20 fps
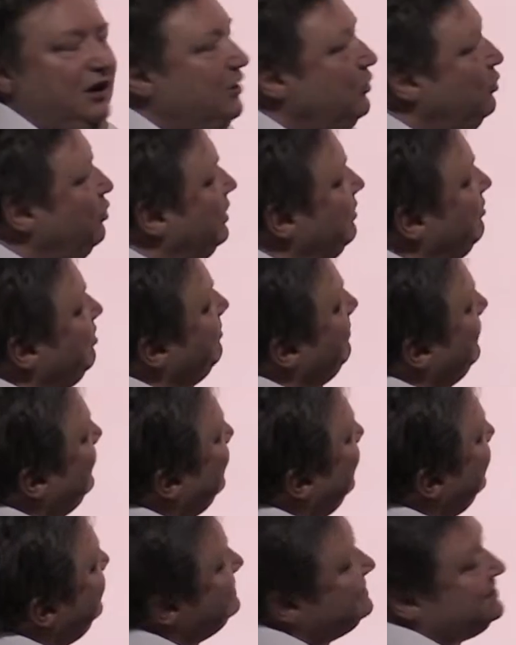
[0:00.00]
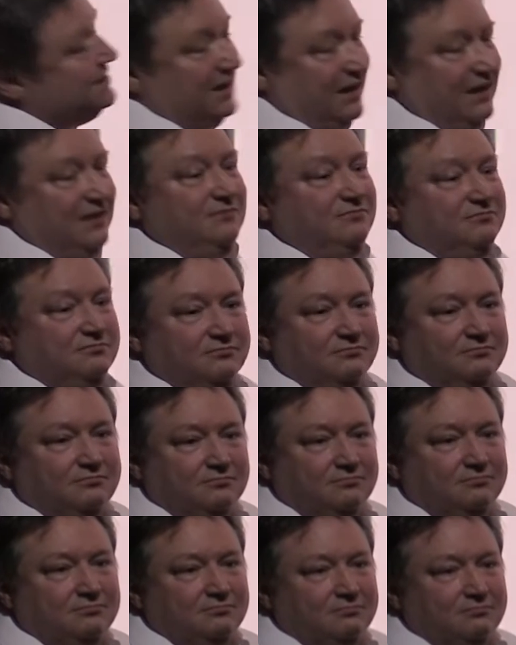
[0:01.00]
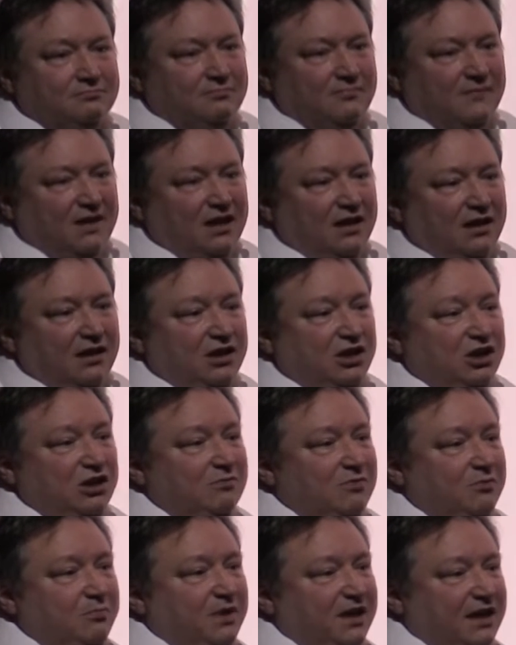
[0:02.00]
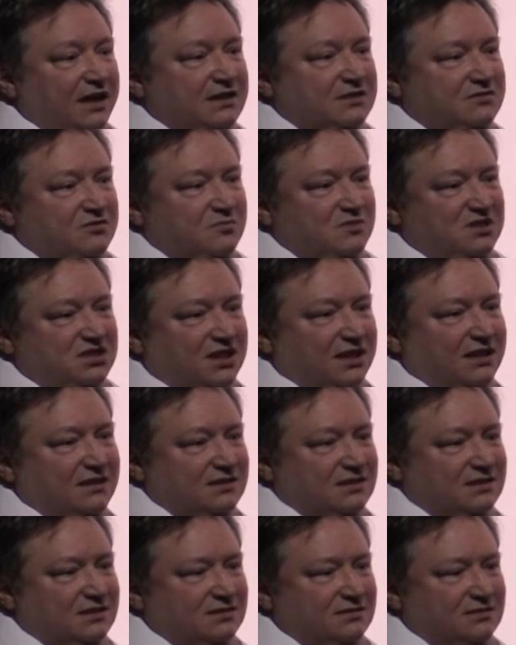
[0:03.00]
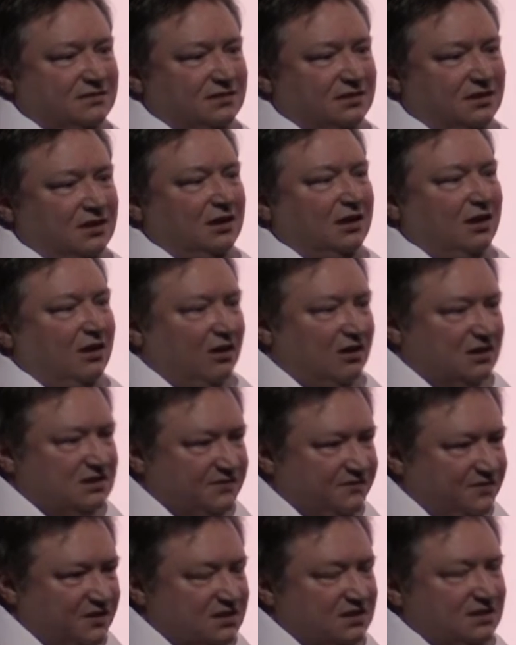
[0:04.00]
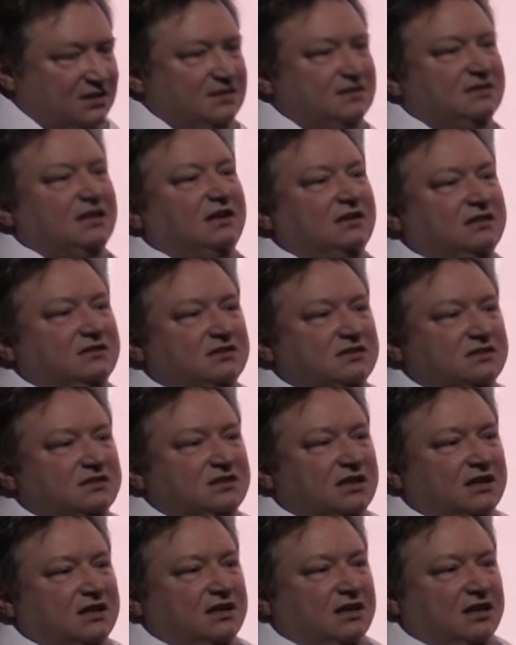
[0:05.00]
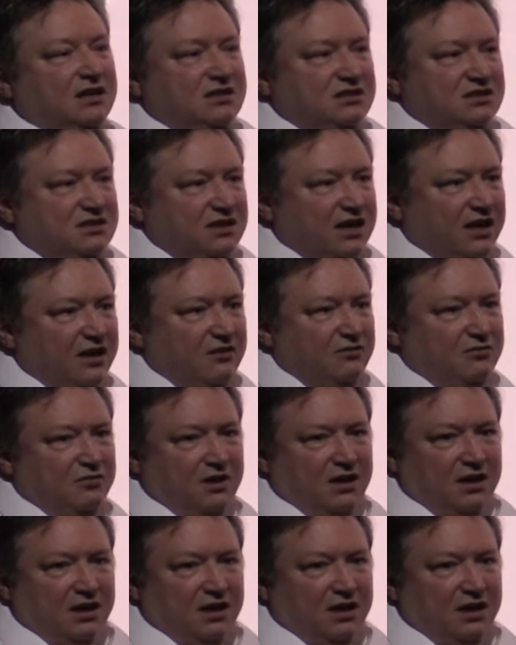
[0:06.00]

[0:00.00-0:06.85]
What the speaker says: We're replacing human beings with machines, artificial intelligence. So,